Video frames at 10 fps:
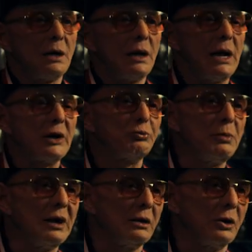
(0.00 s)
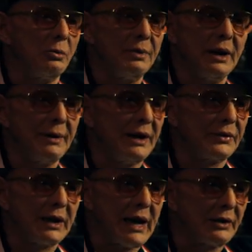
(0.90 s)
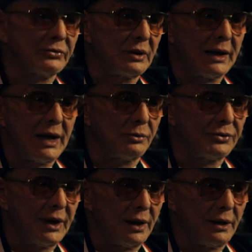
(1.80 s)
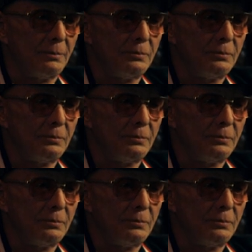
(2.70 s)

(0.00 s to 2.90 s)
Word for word: He asked me a little bit about the Castellano thing